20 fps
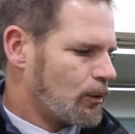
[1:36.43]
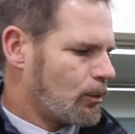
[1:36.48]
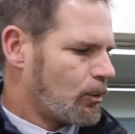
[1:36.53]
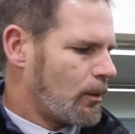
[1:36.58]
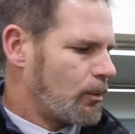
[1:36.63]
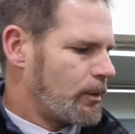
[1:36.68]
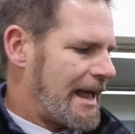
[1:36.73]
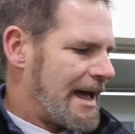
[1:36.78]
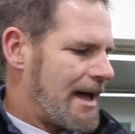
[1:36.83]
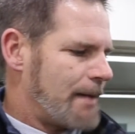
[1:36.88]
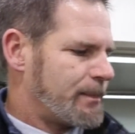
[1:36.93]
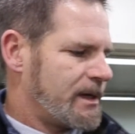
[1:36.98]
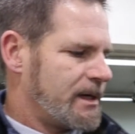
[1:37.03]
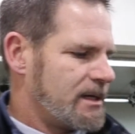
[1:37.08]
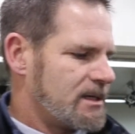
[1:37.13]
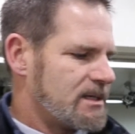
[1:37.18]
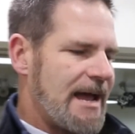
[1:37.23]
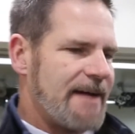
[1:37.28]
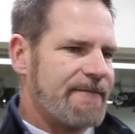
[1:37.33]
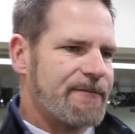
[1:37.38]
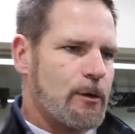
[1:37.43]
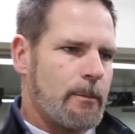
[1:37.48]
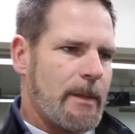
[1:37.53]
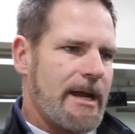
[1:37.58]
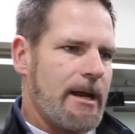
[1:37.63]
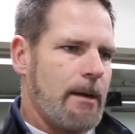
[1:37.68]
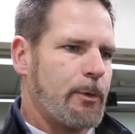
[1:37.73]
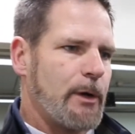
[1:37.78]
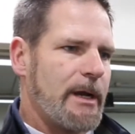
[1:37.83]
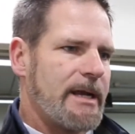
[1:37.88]
what would happen is after my
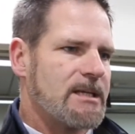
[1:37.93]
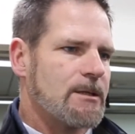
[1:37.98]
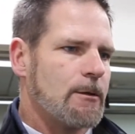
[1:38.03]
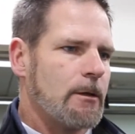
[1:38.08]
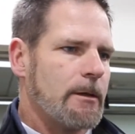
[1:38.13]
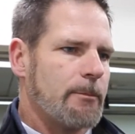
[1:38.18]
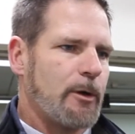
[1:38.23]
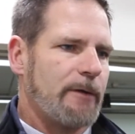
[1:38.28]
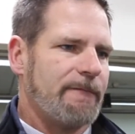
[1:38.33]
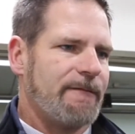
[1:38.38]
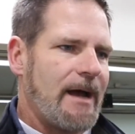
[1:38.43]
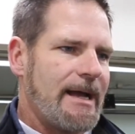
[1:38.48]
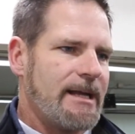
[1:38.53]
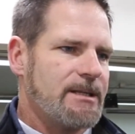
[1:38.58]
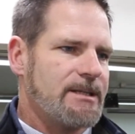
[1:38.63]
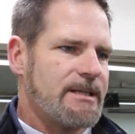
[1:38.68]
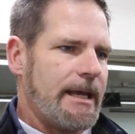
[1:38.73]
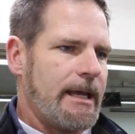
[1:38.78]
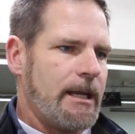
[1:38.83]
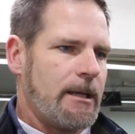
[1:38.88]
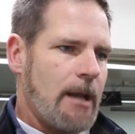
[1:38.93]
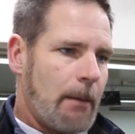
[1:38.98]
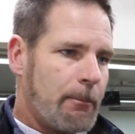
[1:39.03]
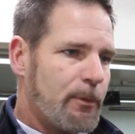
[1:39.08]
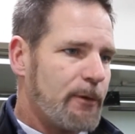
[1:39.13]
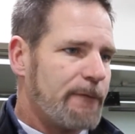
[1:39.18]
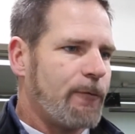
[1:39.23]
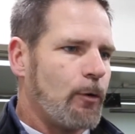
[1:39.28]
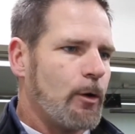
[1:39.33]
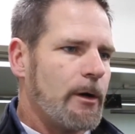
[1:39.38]
appraisal, it provides a
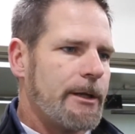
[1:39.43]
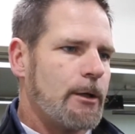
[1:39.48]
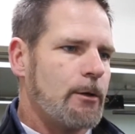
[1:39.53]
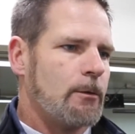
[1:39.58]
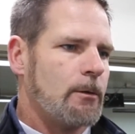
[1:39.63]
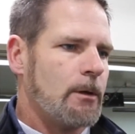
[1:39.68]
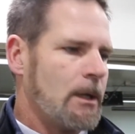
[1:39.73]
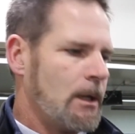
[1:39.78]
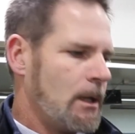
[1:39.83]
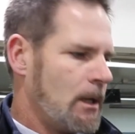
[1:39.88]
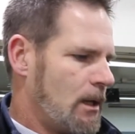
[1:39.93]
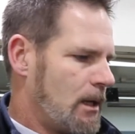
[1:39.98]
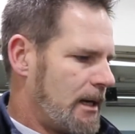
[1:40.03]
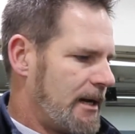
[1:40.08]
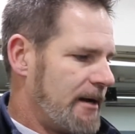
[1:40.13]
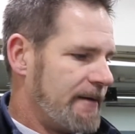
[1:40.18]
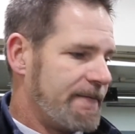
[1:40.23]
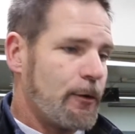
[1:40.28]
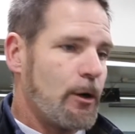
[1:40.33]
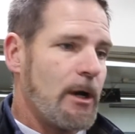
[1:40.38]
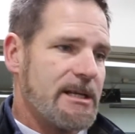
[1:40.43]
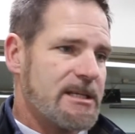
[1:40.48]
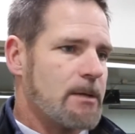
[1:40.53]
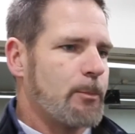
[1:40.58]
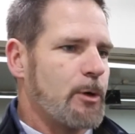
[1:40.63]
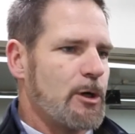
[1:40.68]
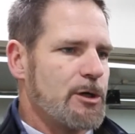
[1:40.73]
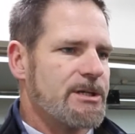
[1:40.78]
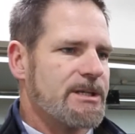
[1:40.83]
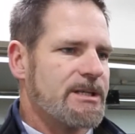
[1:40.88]
number for you uh, for us to
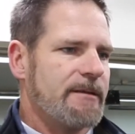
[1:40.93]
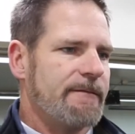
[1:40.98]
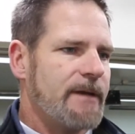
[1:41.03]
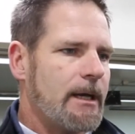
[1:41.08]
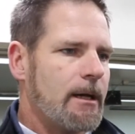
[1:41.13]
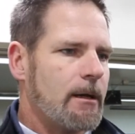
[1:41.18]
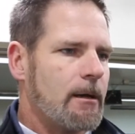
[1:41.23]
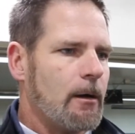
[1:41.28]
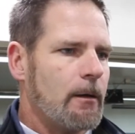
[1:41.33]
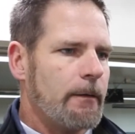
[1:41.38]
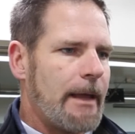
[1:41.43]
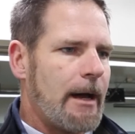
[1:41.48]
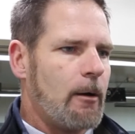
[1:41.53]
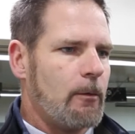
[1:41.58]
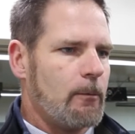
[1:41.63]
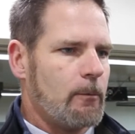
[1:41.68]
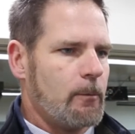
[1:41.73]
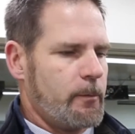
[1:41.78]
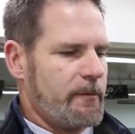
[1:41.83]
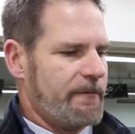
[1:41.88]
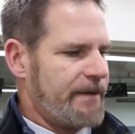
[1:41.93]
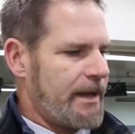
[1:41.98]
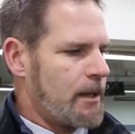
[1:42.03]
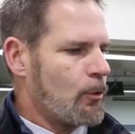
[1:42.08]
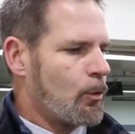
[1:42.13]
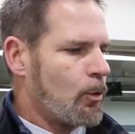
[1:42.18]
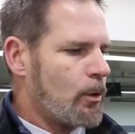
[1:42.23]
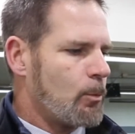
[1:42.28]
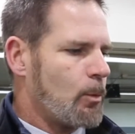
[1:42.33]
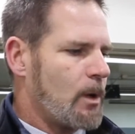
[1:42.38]
purchase the vehicle. Now, Van
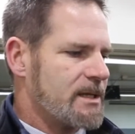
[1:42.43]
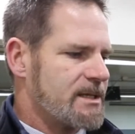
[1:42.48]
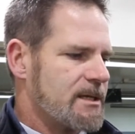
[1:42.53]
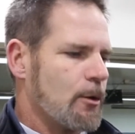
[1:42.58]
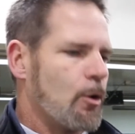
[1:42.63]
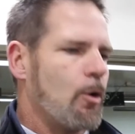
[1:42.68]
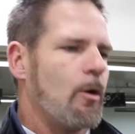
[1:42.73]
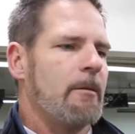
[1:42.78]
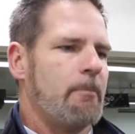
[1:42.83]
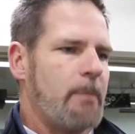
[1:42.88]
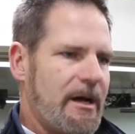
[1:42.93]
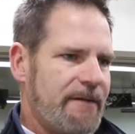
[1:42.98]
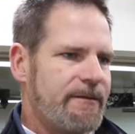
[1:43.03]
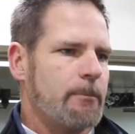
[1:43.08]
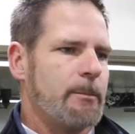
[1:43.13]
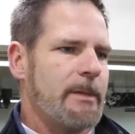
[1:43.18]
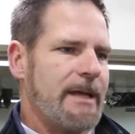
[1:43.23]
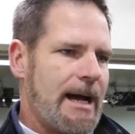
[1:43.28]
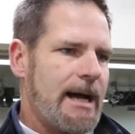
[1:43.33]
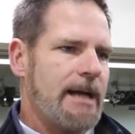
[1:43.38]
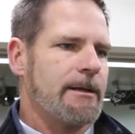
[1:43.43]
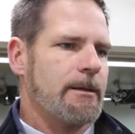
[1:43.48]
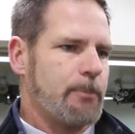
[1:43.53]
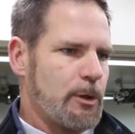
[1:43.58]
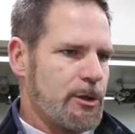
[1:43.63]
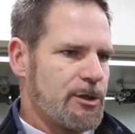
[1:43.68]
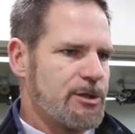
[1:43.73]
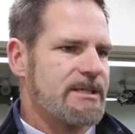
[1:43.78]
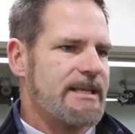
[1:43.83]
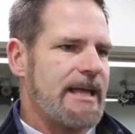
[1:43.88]
Horn wants to go above and beyond to
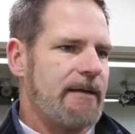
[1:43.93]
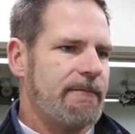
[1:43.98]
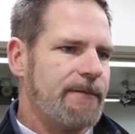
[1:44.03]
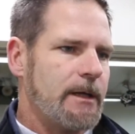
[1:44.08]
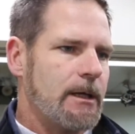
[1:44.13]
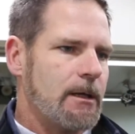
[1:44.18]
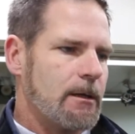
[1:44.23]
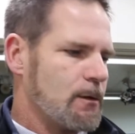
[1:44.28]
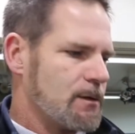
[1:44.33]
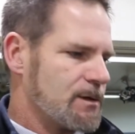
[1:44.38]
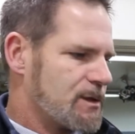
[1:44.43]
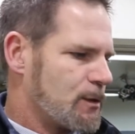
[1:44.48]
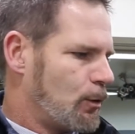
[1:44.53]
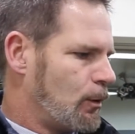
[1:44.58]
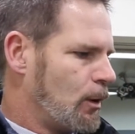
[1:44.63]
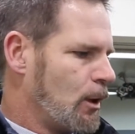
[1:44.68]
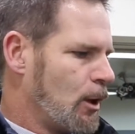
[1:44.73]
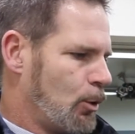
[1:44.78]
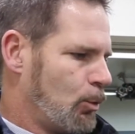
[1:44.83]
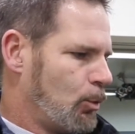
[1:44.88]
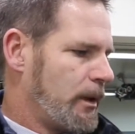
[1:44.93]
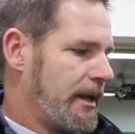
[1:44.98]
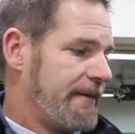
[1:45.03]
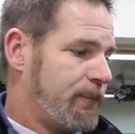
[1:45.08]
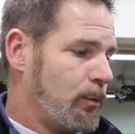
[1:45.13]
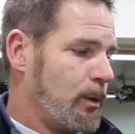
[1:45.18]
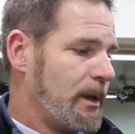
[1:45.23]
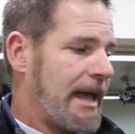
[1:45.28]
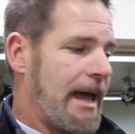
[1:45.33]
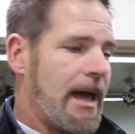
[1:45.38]
purchase that vehicle. So
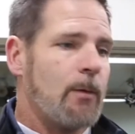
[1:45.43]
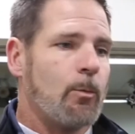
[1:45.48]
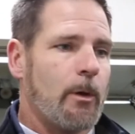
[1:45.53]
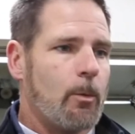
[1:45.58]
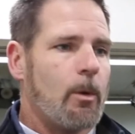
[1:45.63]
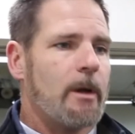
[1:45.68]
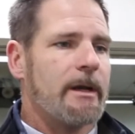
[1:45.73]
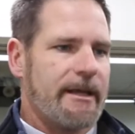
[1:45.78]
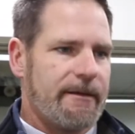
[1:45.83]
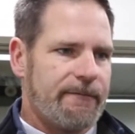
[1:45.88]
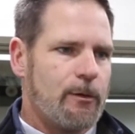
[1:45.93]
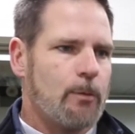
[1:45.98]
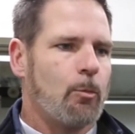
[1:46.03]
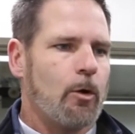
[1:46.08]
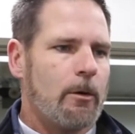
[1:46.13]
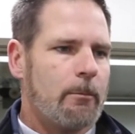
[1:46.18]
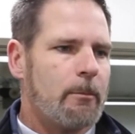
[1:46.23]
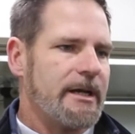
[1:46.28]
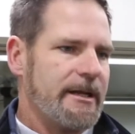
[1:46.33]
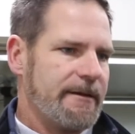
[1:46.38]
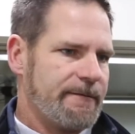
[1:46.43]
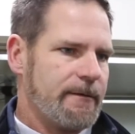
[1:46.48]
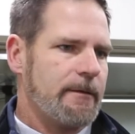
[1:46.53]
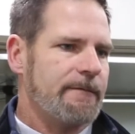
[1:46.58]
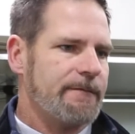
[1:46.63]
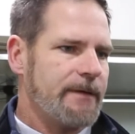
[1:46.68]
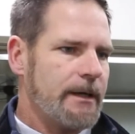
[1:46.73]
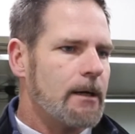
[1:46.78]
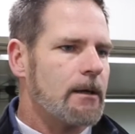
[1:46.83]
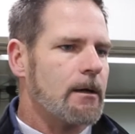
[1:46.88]
if we can, we want to give you more money for the
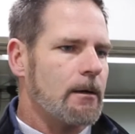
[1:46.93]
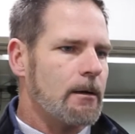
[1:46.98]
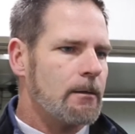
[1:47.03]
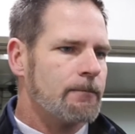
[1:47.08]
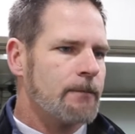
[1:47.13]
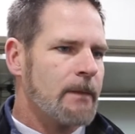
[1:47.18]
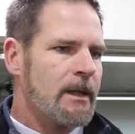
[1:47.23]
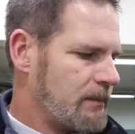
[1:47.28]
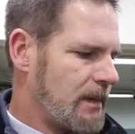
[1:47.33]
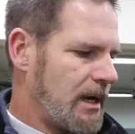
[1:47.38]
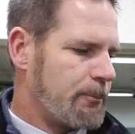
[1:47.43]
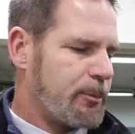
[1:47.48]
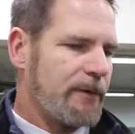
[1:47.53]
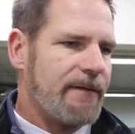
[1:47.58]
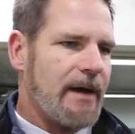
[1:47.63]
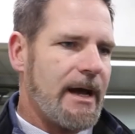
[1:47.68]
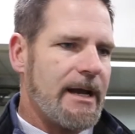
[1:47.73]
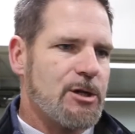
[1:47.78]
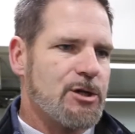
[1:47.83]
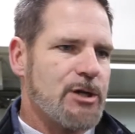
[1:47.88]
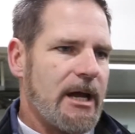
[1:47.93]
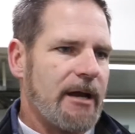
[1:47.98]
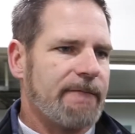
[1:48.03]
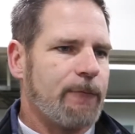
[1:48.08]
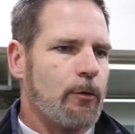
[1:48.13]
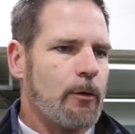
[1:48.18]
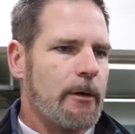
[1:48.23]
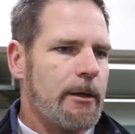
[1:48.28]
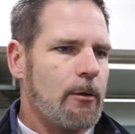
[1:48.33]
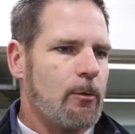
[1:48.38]
vehicle. I provide a check
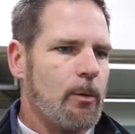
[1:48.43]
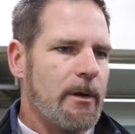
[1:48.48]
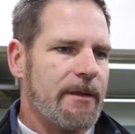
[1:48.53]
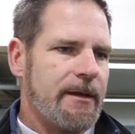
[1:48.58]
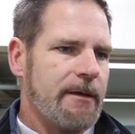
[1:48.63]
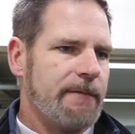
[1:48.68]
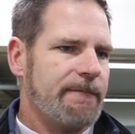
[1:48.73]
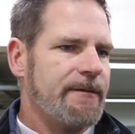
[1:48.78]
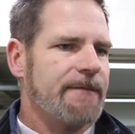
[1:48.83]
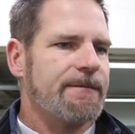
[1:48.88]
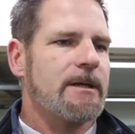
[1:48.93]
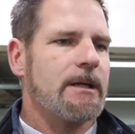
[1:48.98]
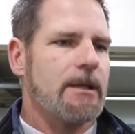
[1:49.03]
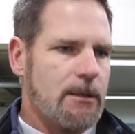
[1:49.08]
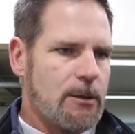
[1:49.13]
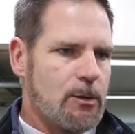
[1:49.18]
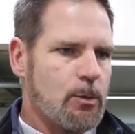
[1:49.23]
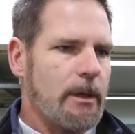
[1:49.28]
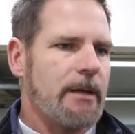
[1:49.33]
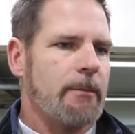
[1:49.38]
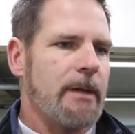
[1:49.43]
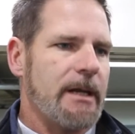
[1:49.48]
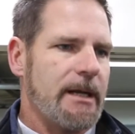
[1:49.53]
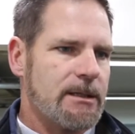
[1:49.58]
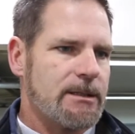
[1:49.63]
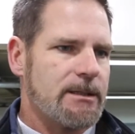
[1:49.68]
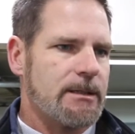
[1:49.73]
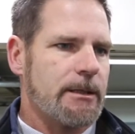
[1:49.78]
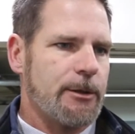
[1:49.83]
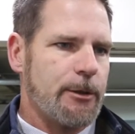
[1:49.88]
for you within 15 to 20
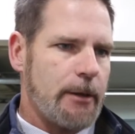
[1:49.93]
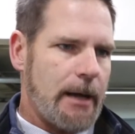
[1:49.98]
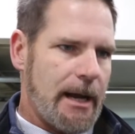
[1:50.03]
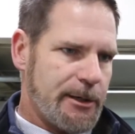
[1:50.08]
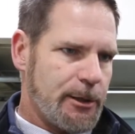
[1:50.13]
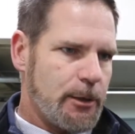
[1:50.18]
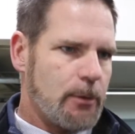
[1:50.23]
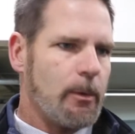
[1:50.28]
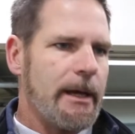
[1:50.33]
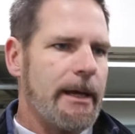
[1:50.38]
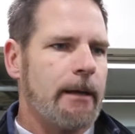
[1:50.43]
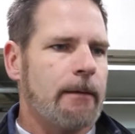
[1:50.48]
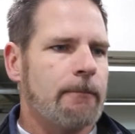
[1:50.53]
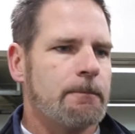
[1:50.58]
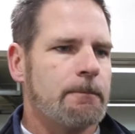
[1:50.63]
minutes and you're on your way.